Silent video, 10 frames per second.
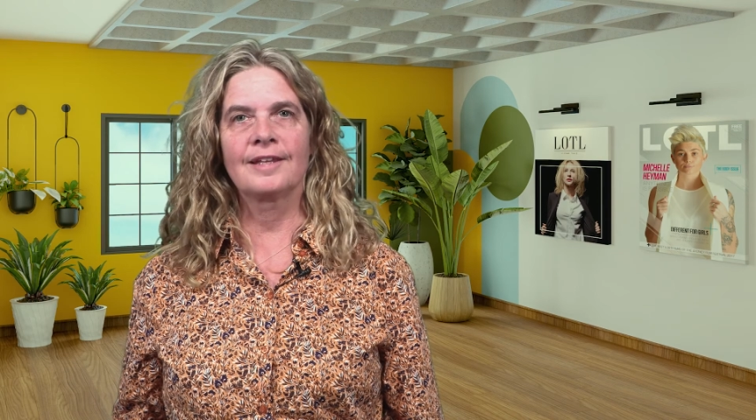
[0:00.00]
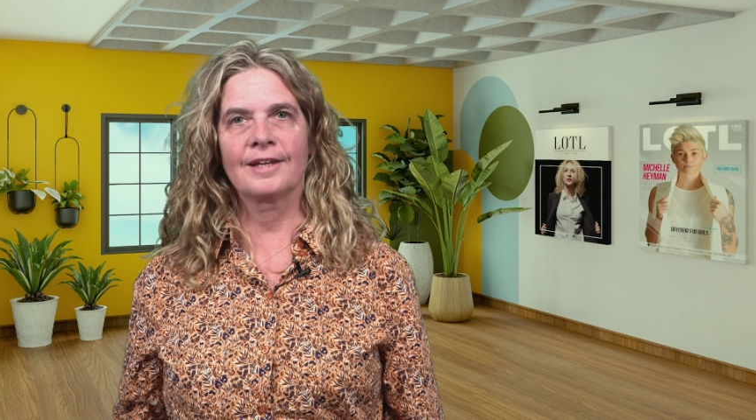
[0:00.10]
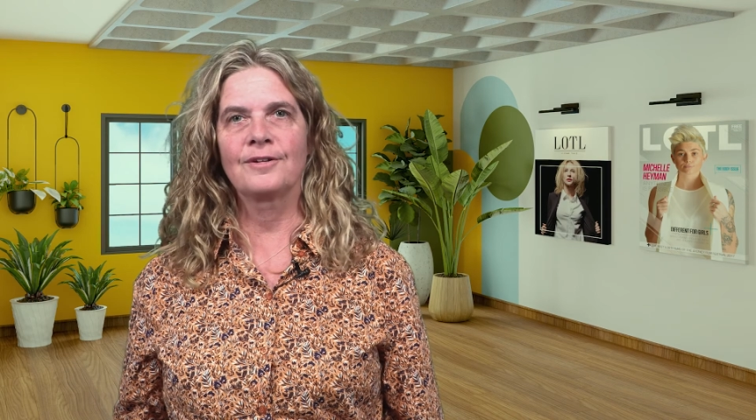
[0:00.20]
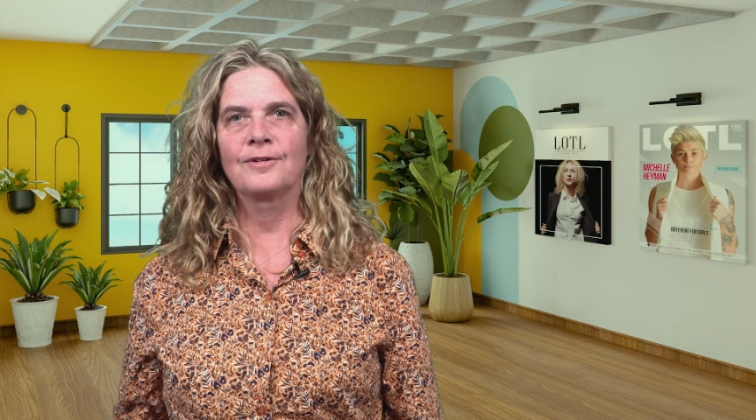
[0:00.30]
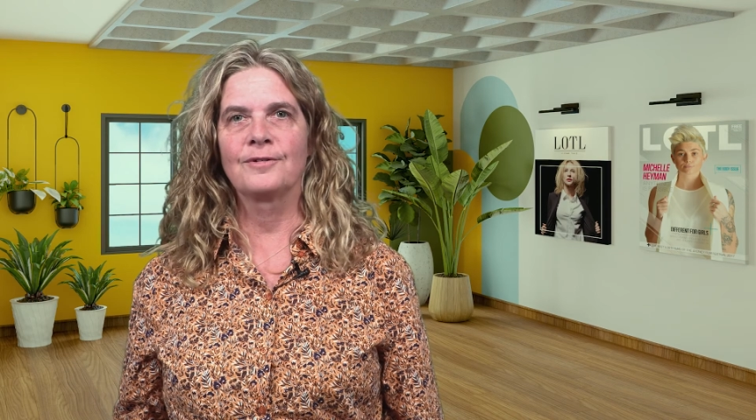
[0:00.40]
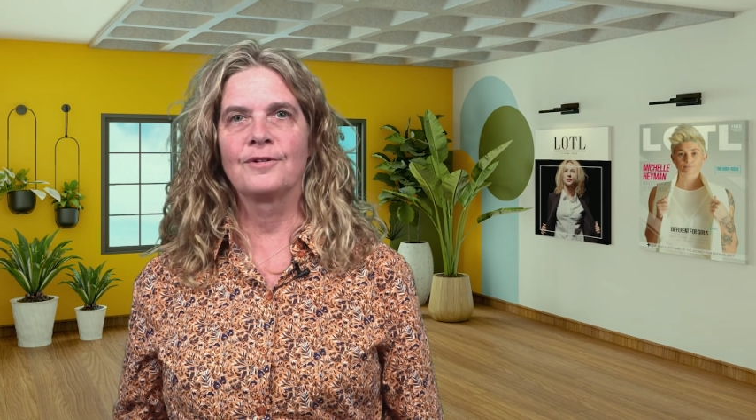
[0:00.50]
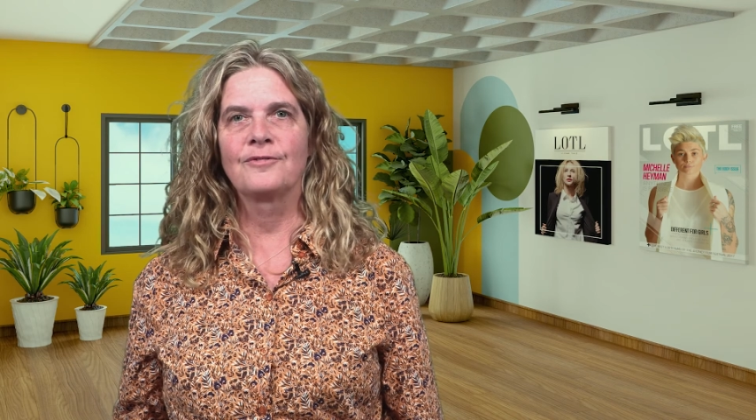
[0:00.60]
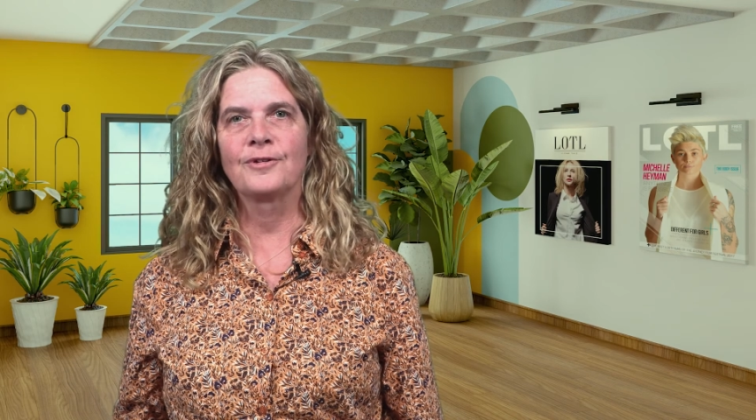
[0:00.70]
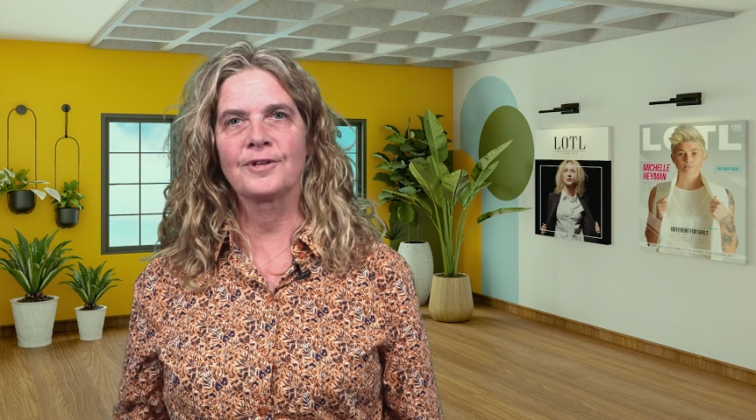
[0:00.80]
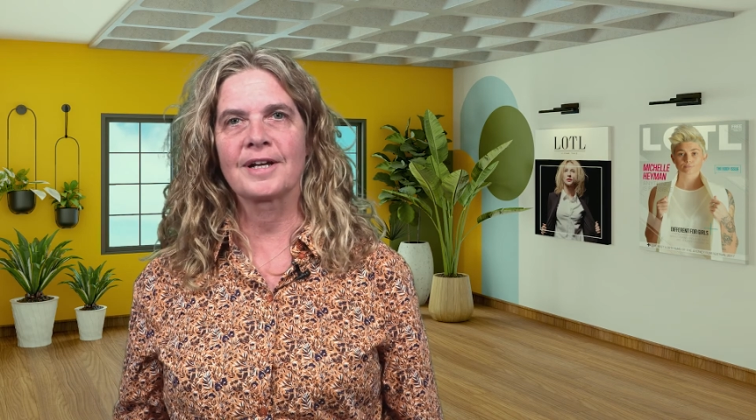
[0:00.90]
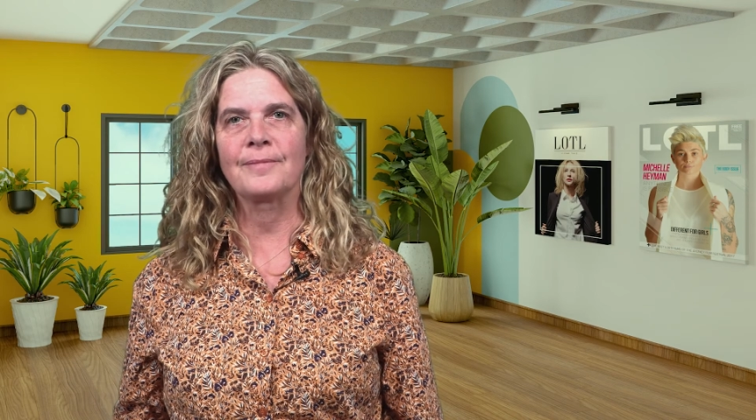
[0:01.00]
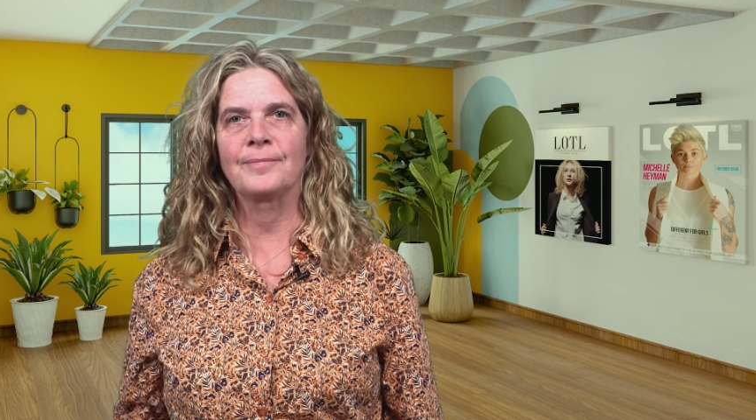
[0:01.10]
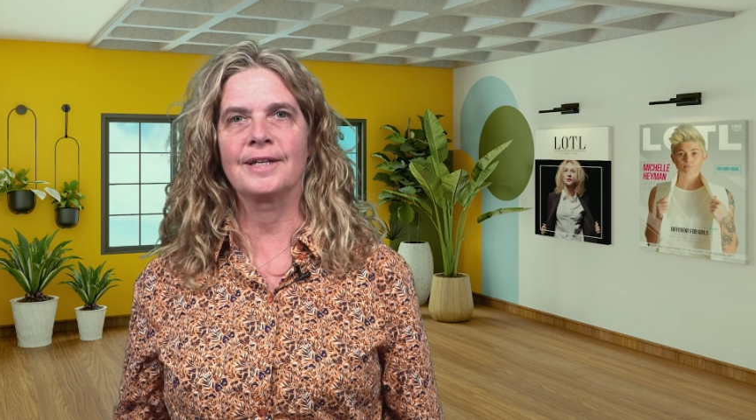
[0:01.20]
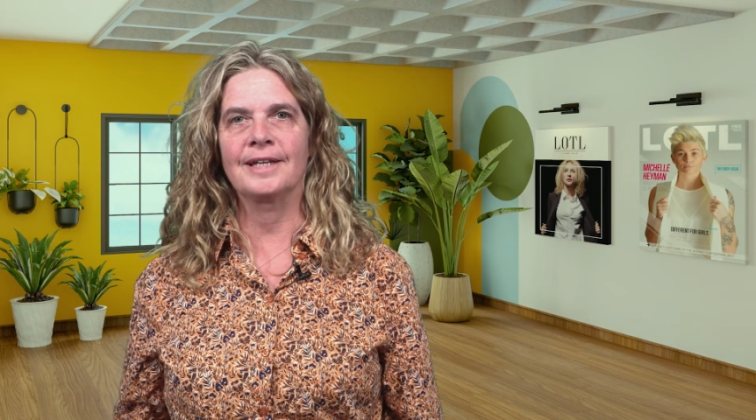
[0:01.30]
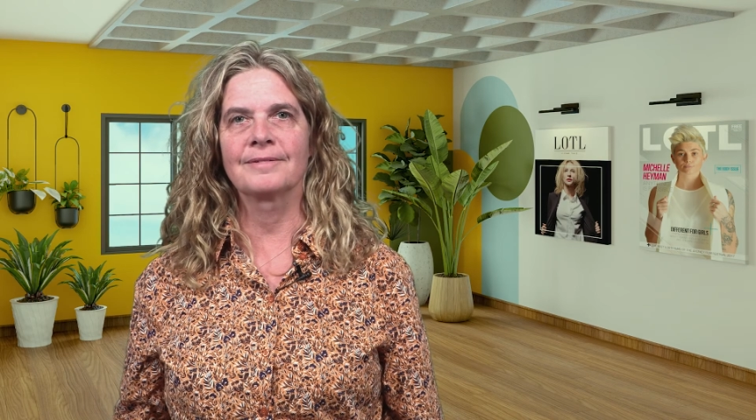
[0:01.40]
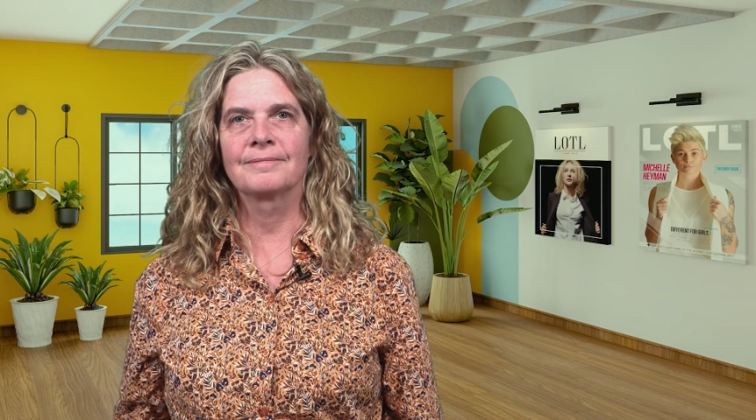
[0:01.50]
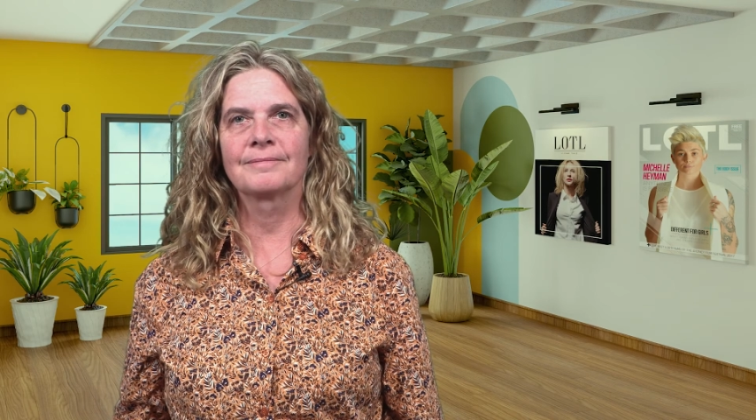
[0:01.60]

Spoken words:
thank you for your company.